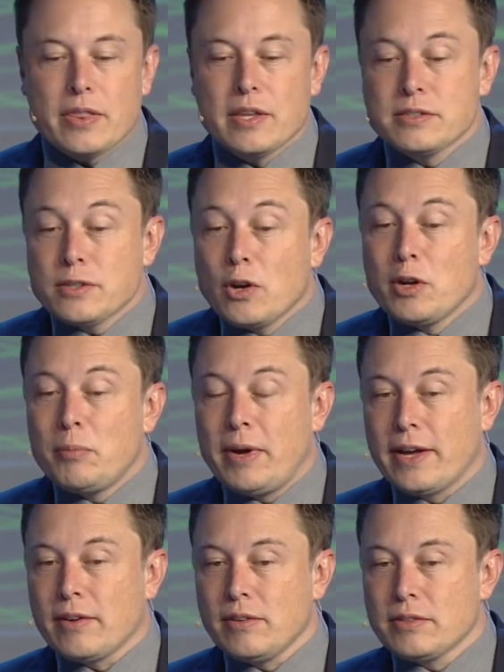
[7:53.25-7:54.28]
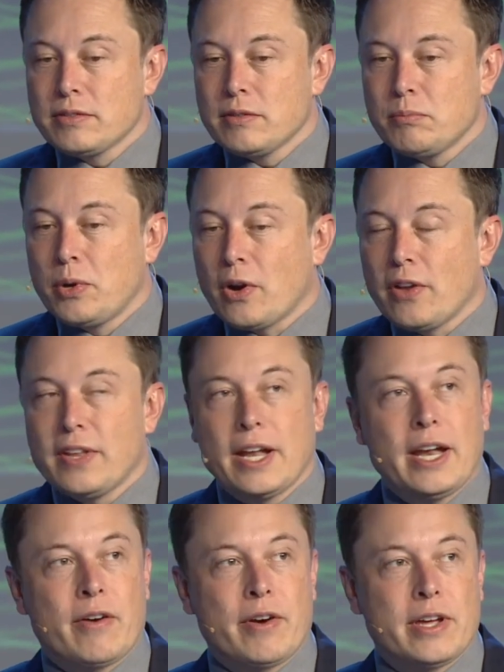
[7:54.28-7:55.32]
the solar panels put on
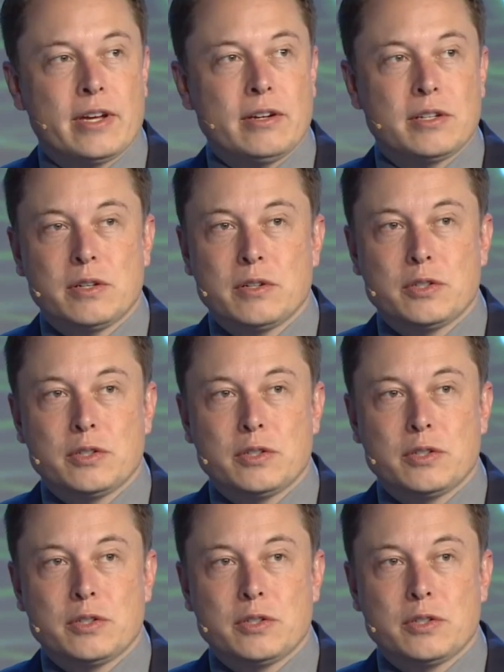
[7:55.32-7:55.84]
that area